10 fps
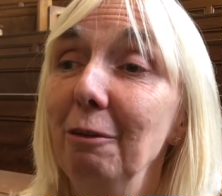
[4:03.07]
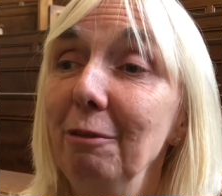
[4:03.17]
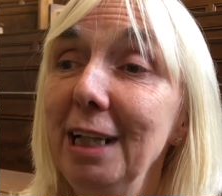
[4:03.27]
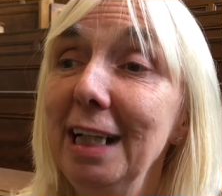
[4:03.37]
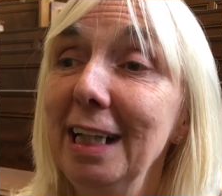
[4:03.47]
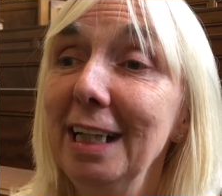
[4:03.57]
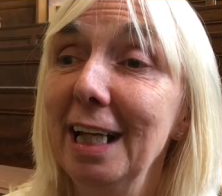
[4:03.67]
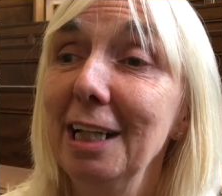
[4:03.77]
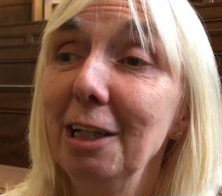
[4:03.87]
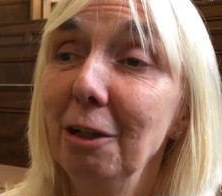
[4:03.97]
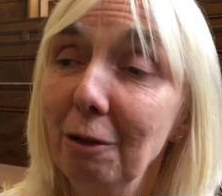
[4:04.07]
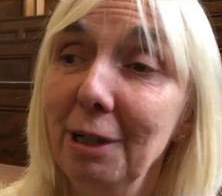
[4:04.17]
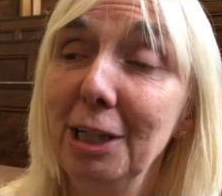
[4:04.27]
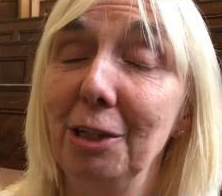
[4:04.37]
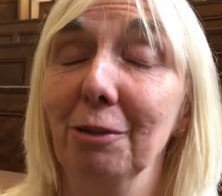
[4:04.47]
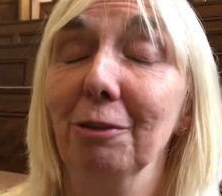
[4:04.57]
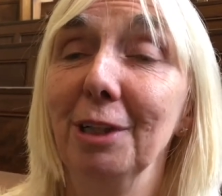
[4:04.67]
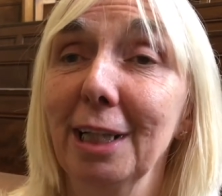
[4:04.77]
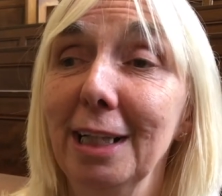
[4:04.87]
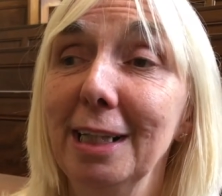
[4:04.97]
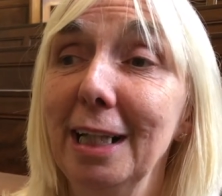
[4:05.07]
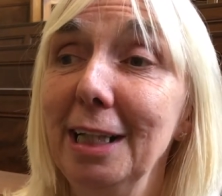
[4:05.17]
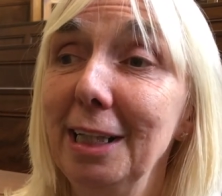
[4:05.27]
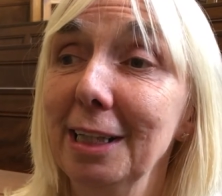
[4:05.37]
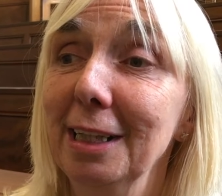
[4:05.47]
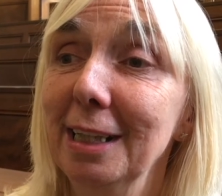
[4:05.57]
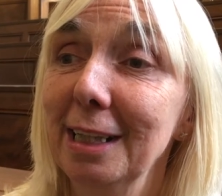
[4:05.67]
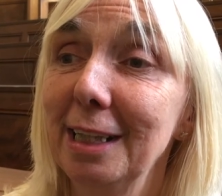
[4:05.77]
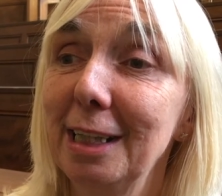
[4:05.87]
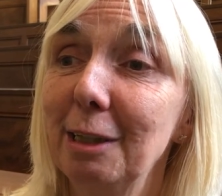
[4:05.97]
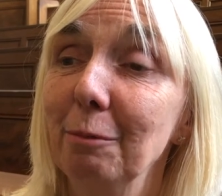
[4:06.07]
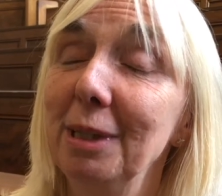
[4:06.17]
really encourage organisations,